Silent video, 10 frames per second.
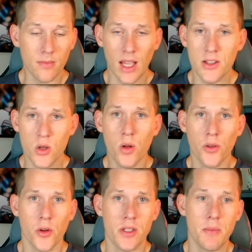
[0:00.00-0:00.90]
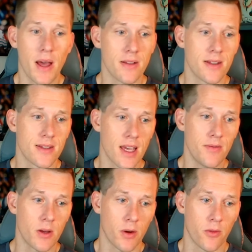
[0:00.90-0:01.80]
At 213 pounds at
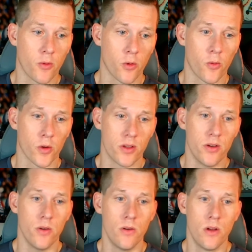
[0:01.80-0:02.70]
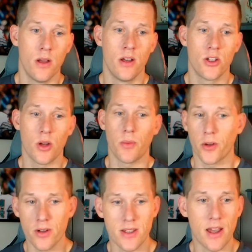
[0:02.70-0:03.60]
safety, ran a 4.42, jumped
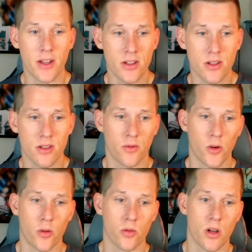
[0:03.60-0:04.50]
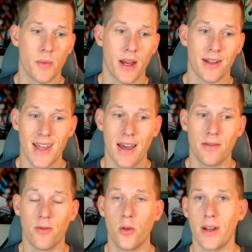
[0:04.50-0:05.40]
37 inches in the vertical jump, had a
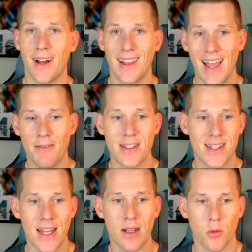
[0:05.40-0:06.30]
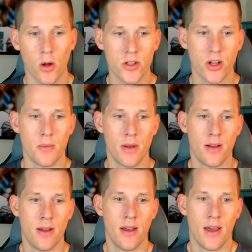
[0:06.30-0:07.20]
10'11" standing broad jump,
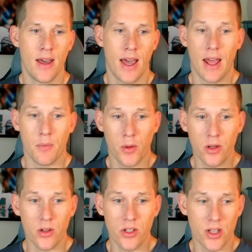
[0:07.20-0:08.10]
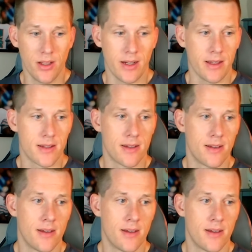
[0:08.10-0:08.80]
and had pretty good agilities.